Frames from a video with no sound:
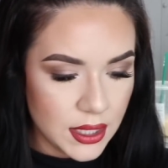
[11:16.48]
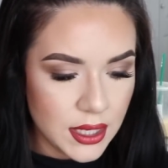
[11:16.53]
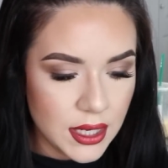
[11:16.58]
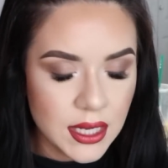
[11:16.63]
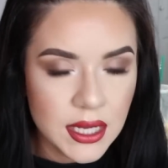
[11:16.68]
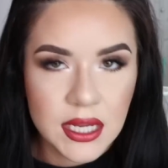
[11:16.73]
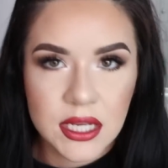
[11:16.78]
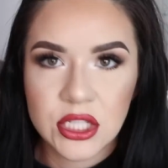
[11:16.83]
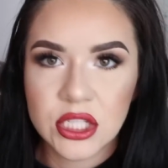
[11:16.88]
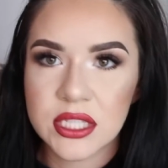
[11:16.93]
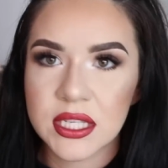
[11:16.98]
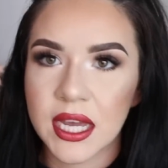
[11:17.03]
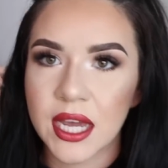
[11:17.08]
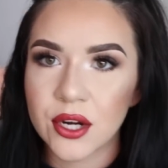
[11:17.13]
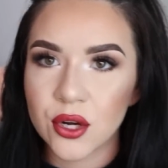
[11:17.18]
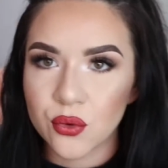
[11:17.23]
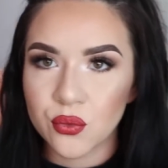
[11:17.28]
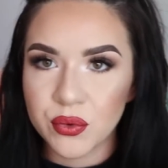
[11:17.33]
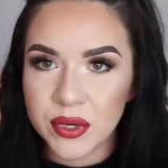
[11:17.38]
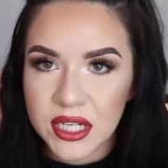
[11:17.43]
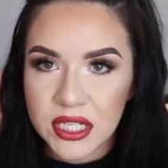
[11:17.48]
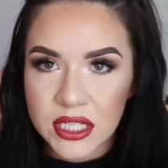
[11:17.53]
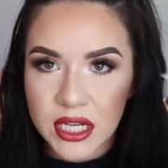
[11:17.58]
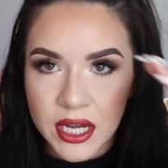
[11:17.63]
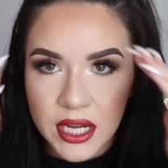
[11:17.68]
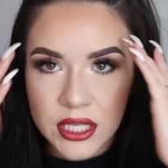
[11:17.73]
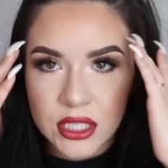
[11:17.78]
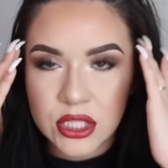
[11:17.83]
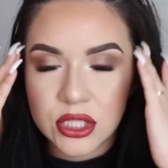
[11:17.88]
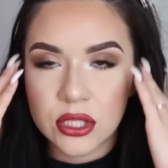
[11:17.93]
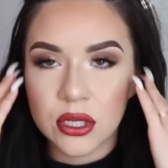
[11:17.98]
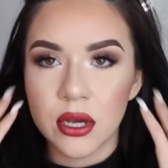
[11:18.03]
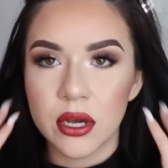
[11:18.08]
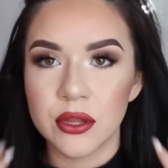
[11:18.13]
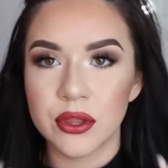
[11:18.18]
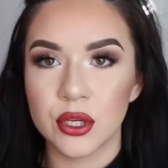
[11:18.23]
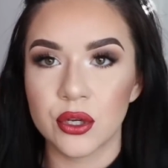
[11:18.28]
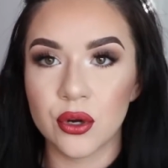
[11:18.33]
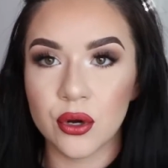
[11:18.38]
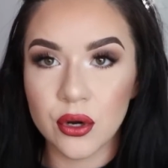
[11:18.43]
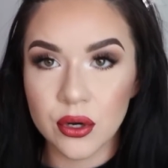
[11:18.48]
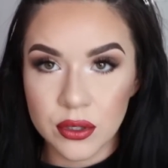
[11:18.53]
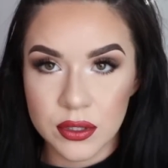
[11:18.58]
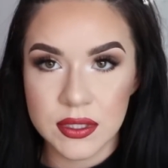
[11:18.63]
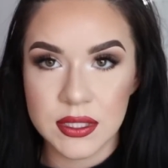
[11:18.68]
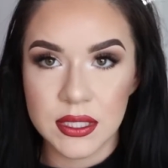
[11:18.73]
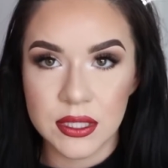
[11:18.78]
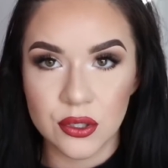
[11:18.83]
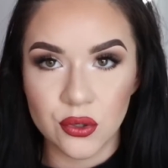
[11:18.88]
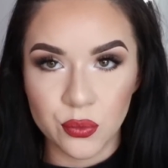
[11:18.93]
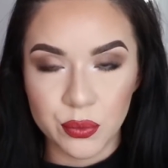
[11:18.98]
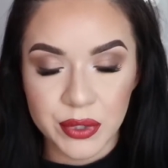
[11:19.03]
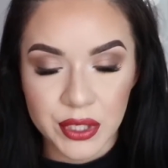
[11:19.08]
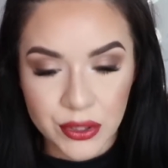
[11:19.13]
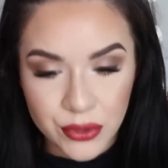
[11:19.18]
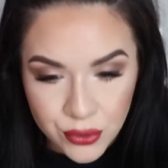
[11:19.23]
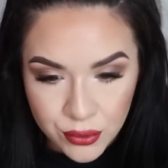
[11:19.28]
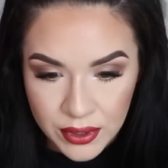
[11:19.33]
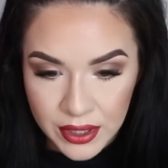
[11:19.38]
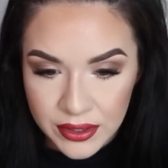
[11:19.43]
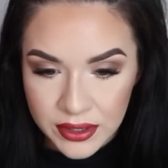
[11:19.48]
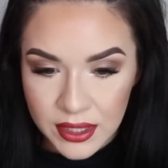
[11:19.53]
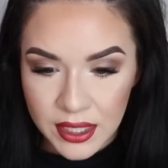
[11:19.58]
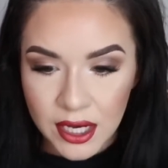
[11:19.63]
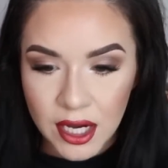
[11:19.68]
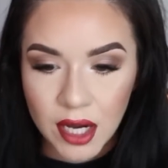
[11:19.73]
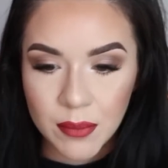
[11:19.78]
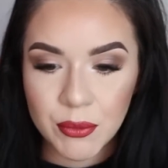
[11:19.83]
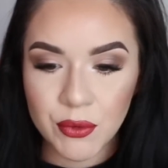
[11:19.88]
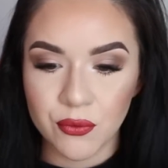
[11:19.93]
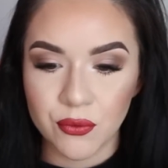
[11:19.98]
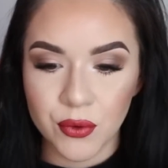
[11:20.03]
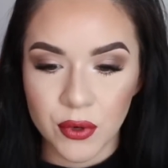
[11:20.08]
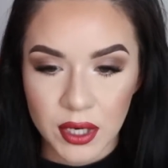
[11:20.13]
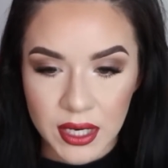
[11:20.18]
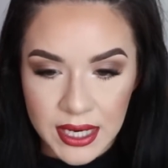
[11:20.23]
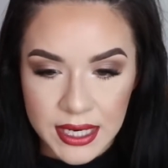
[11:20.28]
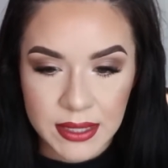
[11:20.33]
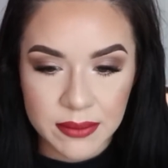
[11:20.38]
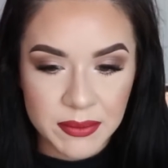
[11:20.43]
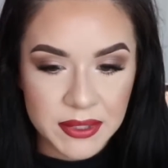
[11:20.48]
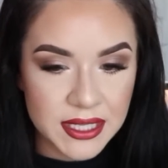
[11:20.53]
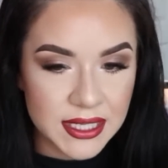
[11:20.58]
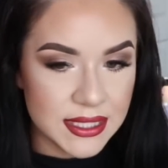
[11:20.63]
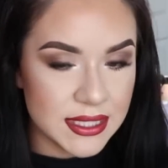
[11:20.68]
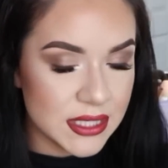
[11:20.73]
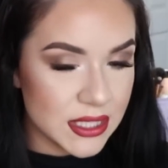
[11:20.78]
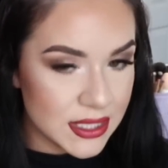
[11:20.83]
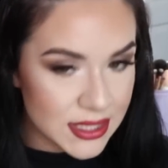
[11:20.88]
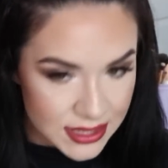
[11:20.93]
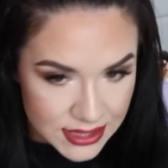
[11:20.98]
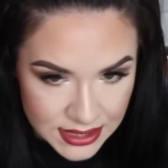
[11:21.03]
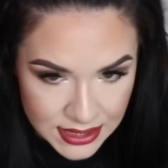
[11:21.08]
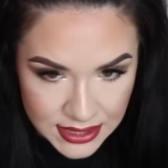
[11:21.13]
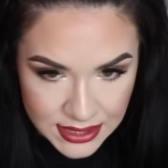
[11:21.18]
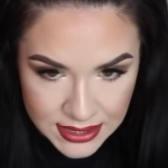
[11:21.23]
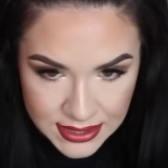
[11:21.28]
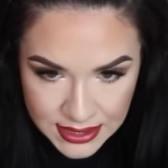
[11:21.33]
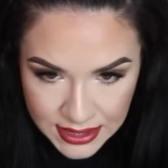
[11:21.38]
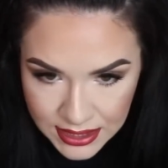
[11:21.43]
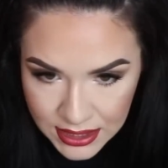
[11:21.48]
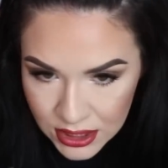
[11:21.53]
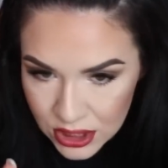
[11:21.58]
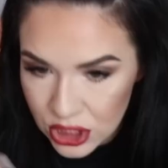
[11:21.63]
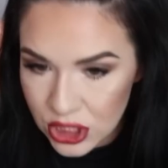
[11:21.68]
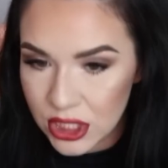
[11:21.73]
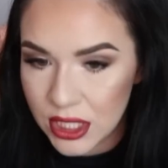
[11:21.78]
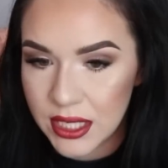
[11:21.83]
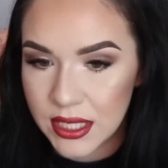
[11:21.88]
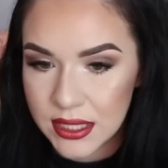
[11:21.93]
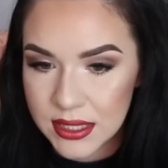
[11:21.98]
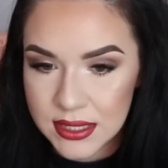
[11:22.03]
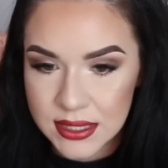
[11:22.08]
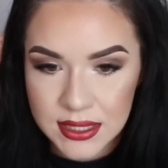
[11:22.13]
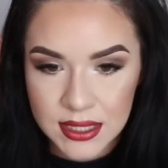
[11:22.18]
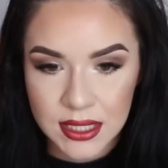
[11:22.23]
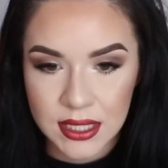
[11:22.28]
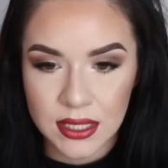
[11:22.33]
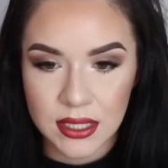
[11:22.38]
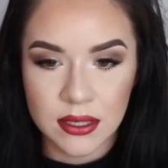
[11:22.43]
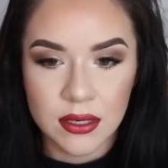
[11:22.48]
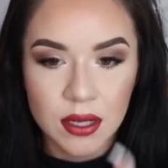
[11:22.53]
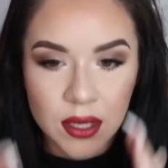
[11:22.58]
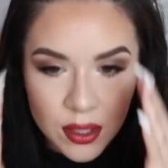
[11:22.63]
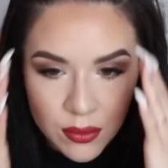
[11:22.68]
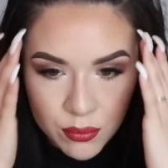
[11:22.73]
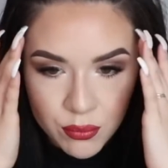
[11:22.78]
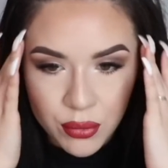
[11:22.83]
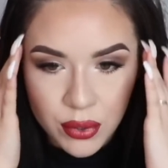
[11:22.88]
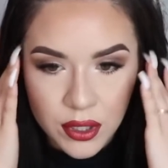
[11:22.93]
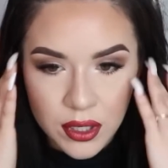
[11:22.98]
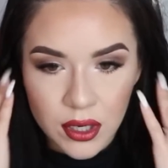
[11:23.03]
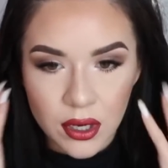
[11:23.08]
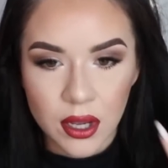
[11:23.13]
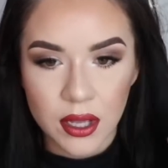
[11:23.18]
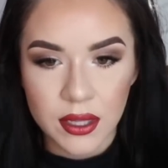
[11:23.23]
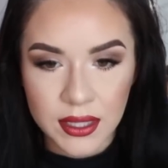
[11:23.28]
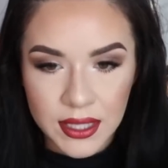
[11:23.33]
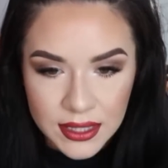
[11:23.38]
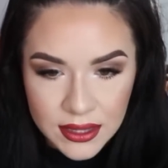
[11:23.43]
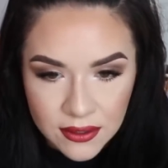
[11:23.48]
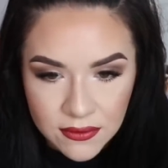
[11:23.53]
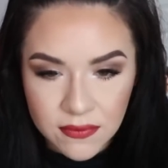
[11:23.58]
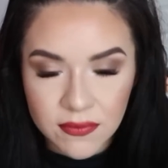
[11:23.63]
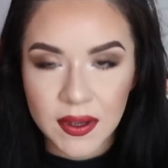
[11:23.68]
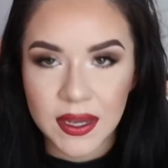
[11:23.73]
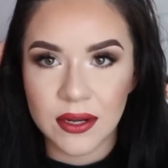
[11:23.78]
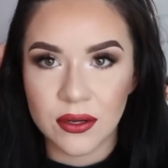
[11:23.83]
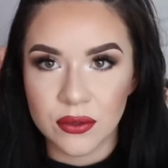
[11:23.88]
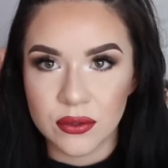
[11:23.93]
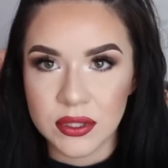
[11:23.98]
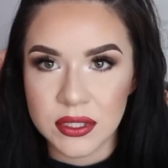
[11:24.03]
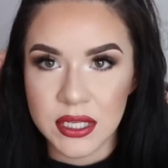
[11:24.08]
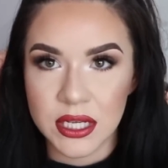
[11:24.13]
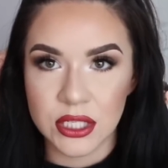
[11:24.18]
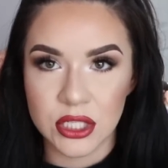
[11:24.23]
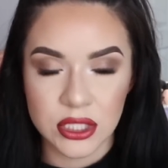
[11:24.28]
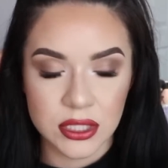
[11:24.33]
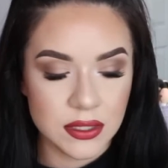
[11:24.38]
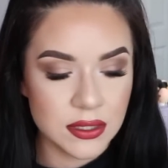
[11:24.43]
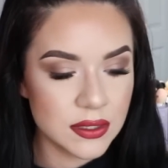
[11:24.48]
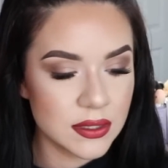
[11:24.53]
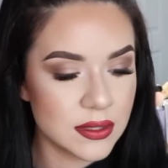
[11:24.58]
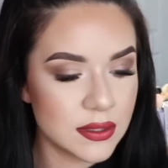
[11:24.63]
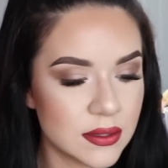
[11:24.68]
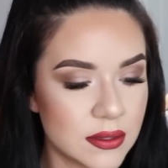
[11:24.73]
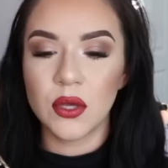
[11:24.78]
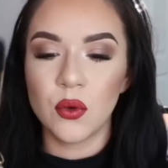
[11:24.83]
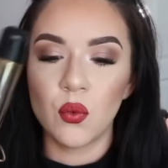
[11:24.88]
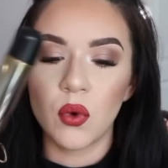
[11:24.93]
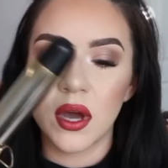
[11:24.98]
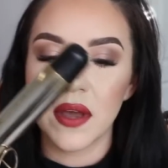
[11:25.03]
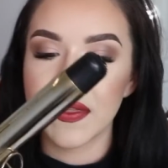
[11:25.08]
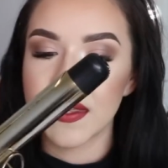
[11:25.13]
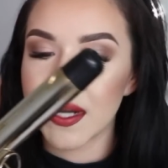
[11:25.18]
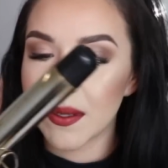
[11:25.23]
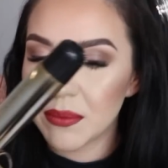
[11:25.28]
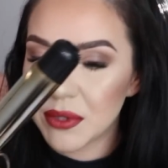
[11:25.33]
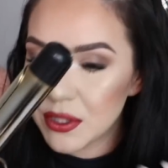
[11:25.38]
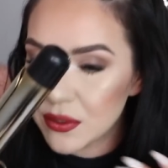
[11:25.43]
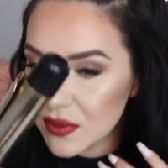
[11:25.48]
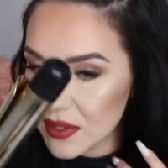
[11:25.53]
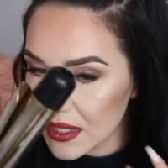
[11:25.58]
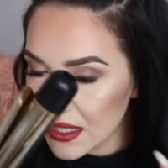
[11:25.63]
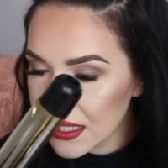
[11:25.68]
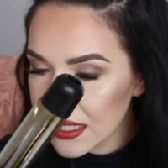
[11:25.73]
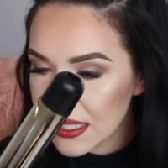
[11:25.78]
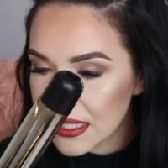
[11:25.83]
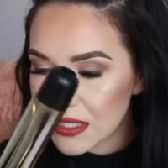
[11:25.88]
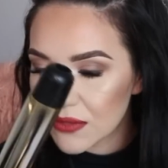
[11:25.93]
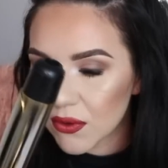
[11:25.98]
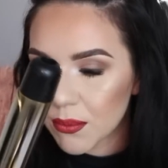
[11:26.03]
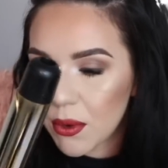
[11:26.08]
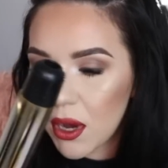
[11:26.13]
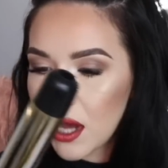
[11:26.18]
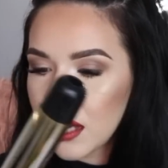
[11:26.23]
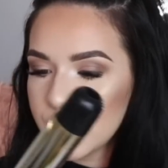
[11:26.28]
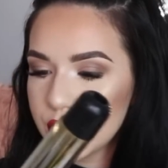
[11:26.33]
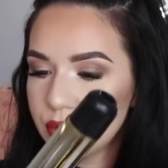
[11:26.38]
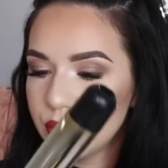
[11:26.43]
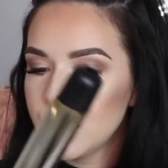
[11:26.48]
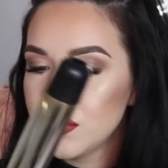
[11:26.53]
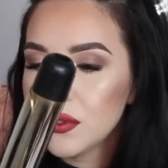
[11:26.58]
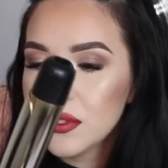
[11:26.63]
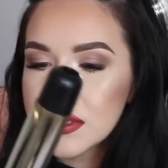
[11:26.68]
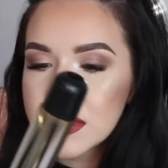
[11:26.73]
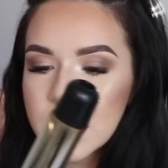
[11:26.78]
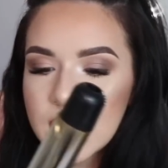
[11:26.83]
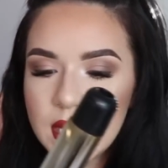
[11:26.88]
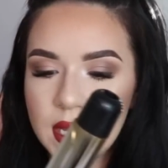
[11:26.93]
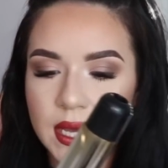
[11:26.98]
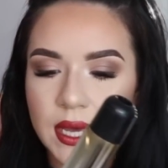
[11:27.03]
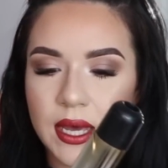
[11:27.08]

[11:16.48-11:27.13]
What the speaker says: and just kind of retouch on the curls a little bit throughout the hair before I begin to tease and adjust and put on like the final touches. The wand that I'm using is from Hot Tools.